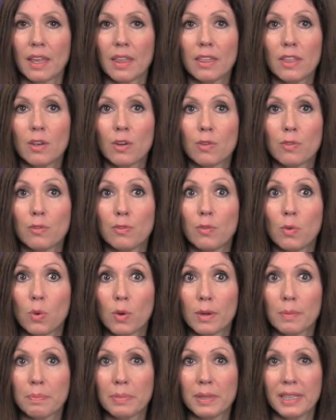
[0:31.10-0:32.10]
There are
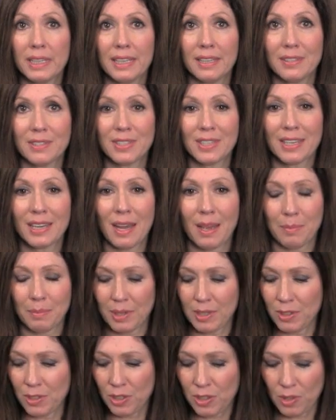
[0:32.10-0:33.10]
4 pleats, and I'm
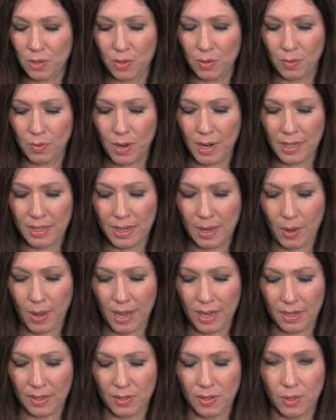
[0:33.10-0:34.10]
going to show you right now
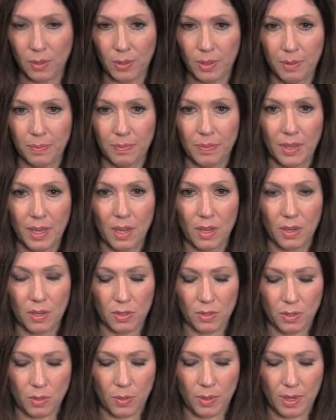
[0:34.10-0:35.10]
how to do it.
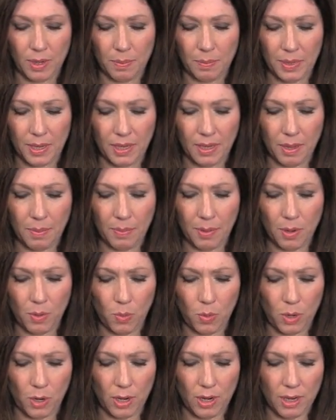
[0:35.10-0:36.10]
So we're going to pick up our
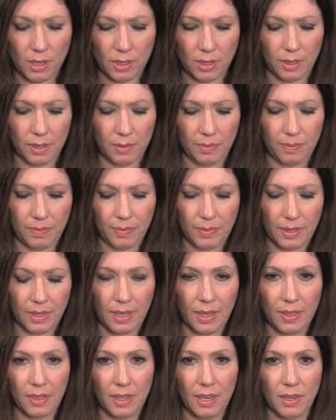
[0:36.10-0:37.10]
work,
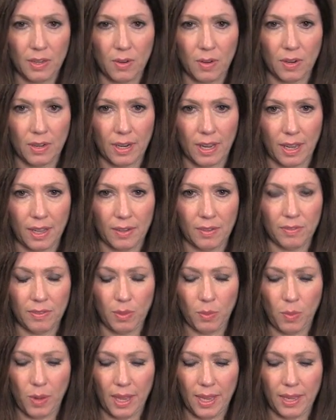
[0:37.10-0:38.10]
get that yarn out of
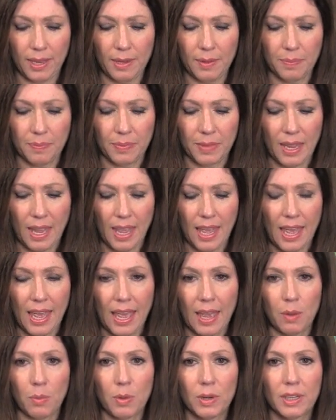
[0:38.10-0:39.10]
the way,
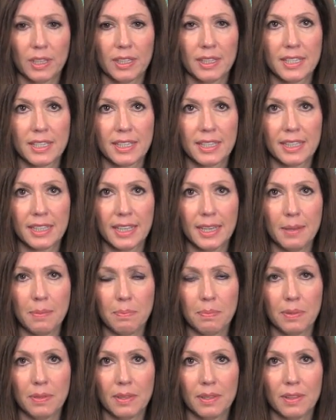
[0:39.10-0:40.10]
and we're going to
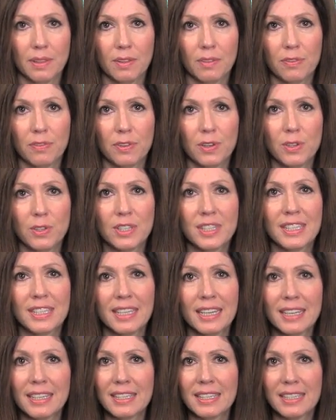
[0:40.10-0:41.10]
slip the first
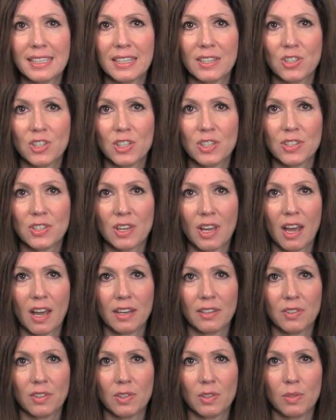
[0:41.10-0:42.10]
6 stitches
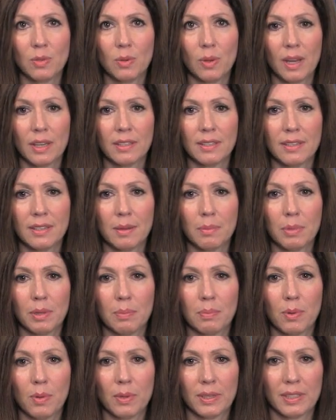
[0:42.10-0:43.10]
onto a double
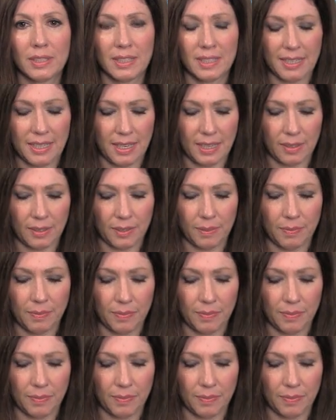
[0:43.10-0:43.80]
pointed needle.